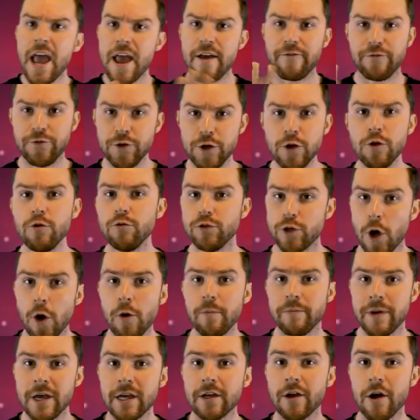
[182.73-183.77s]
if you
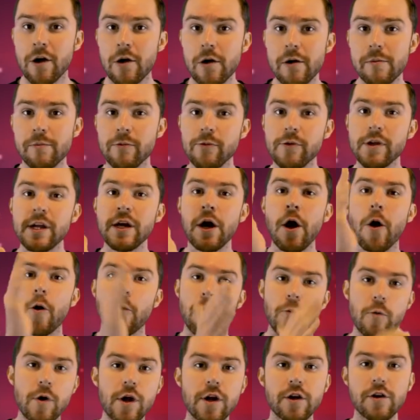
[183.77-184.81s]
don't pick Cara and Marie,
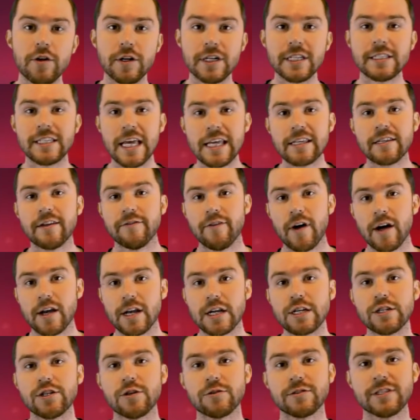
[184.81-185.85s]
we're going to take
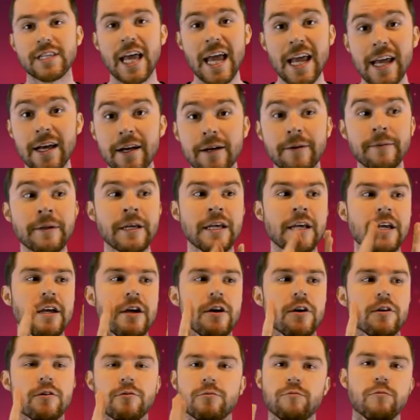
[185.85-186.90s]
Devon and Josiah,
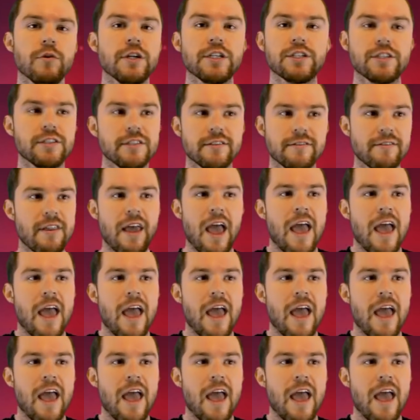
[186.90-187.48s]
which...